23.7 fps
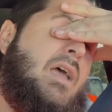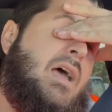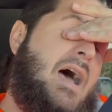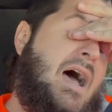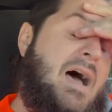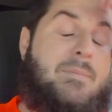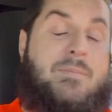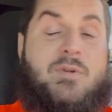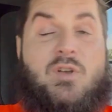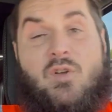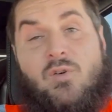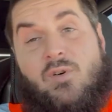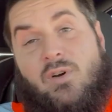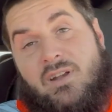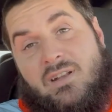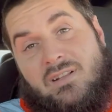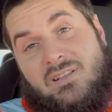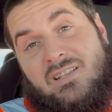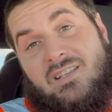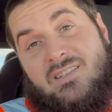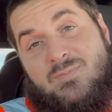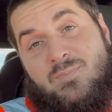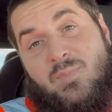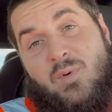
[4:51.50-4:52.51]
I'm annoyed at
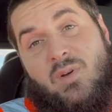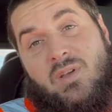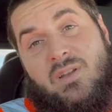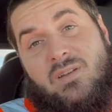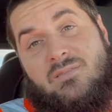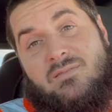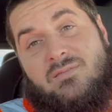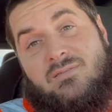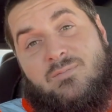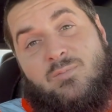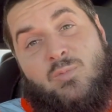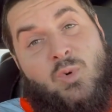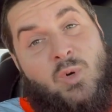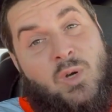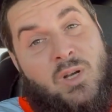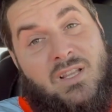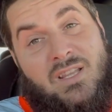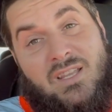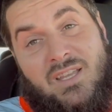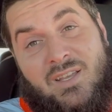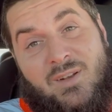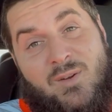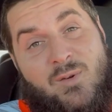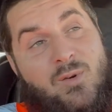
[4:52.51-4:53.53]
this point,
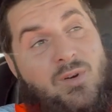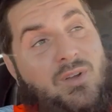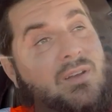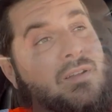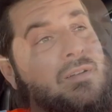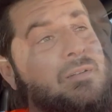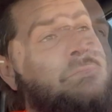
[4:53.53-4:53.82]
really annoyed.